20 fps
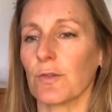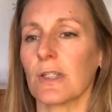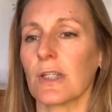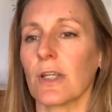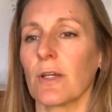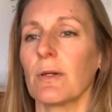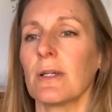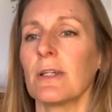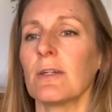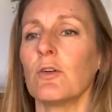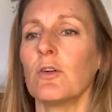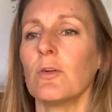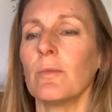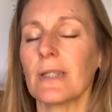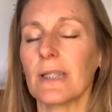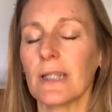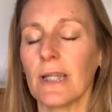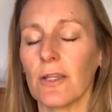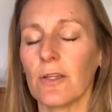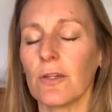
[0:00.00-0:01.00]
So it's
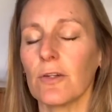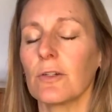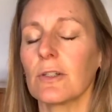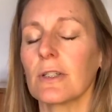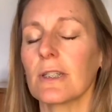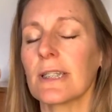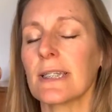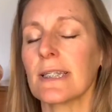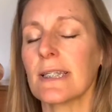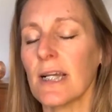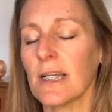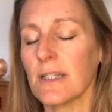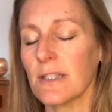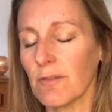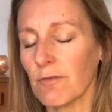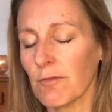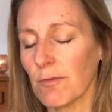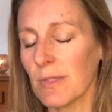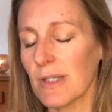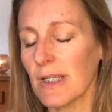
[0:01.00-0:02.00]
almost like you're
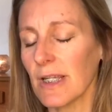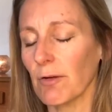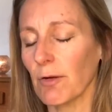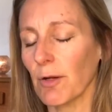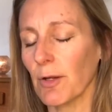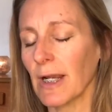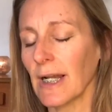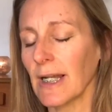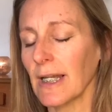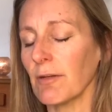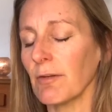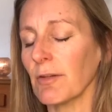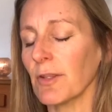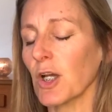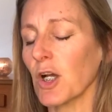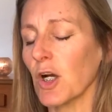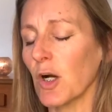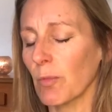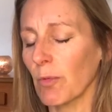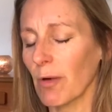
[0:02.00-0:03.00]
starting from zero, clearing the
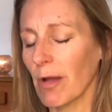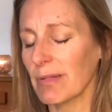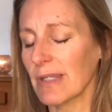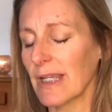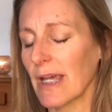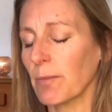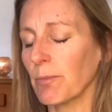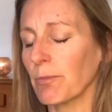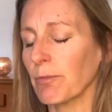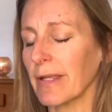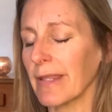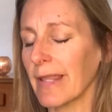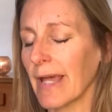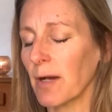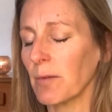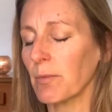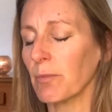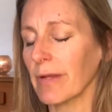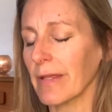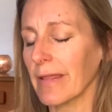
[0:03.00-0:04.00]
cobwebs out. Breathe
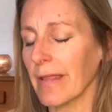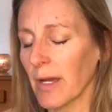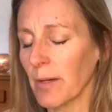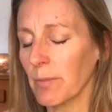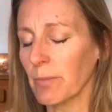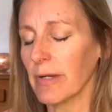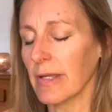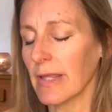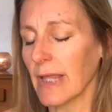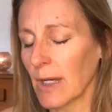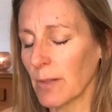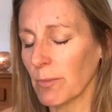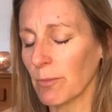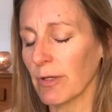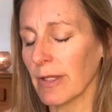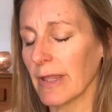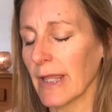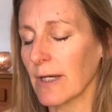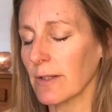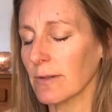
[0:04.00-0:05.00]
out, breathe out, breathe out,
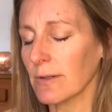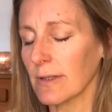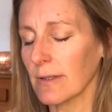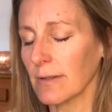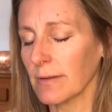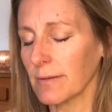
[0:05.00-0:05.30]
breathe out.